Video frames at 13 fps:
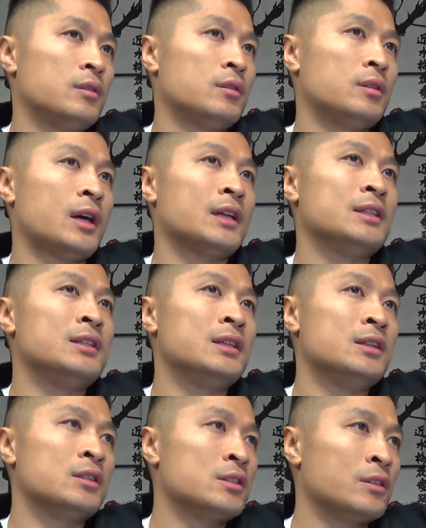the
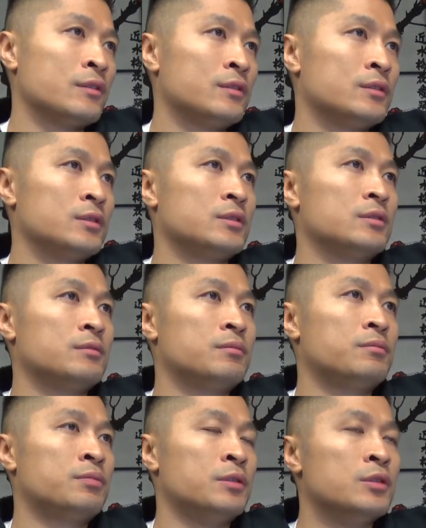ideas of
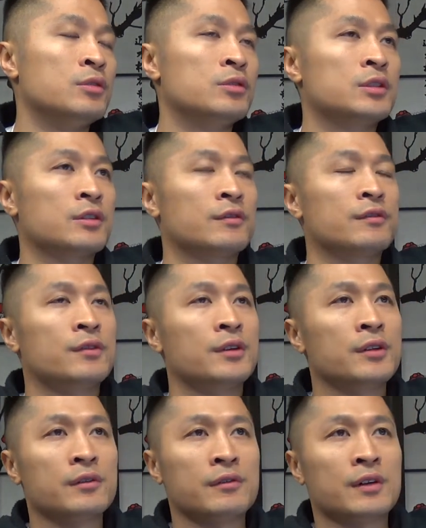producing
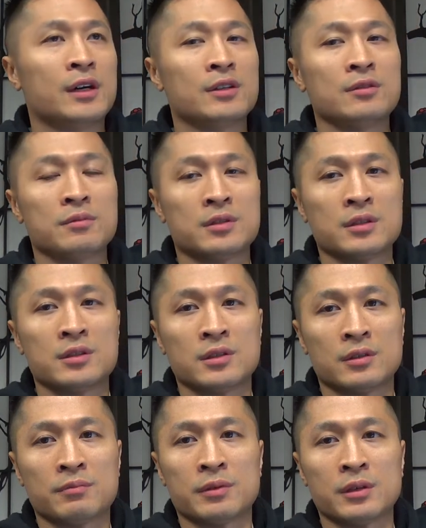further volumes is
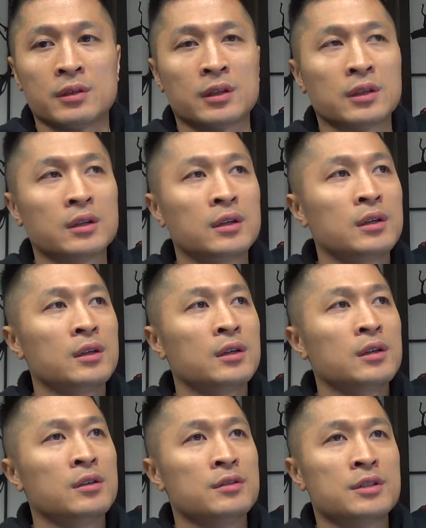appealing.
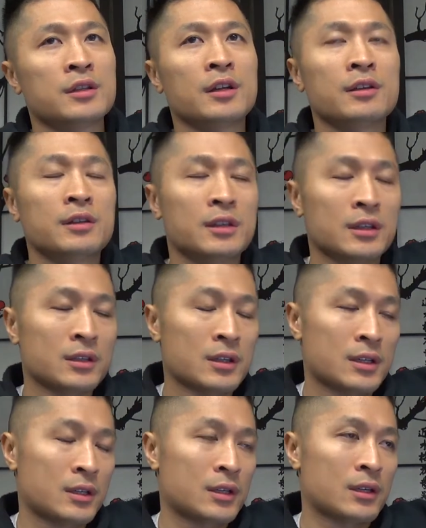There's another thing
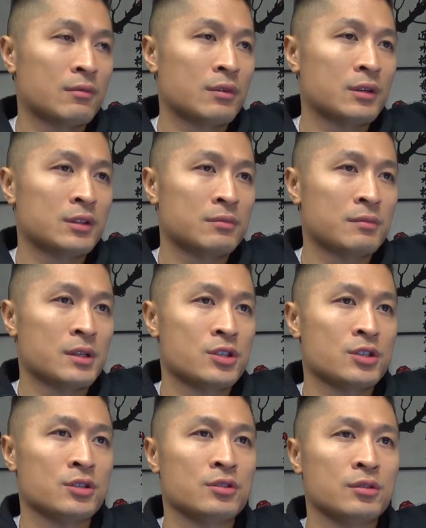that, that I want to
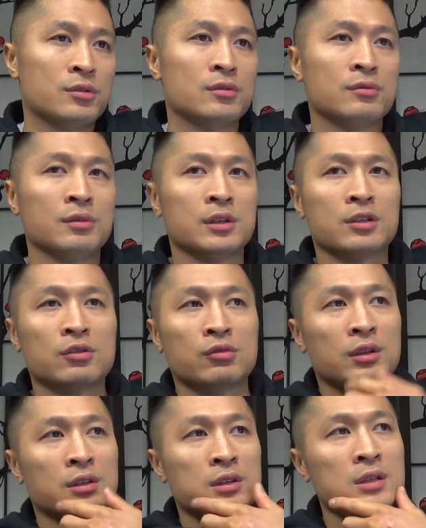mention too, really
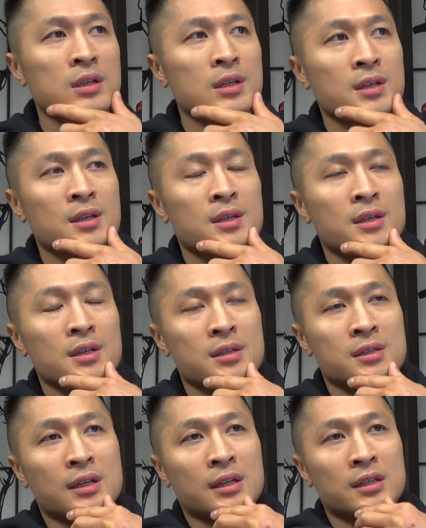quickly,
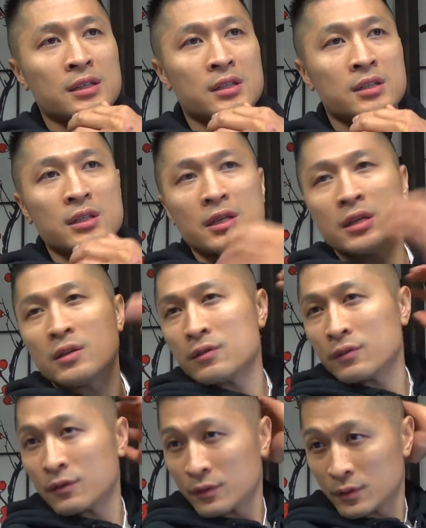is that
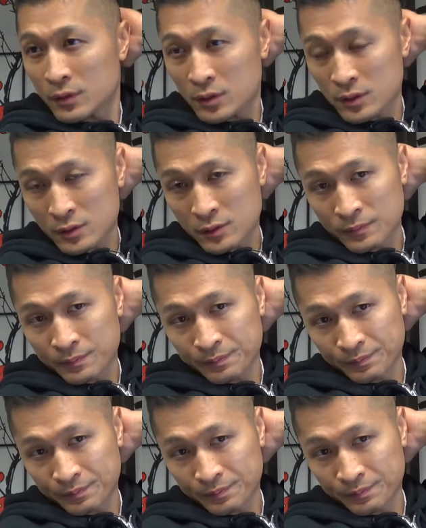Steve um,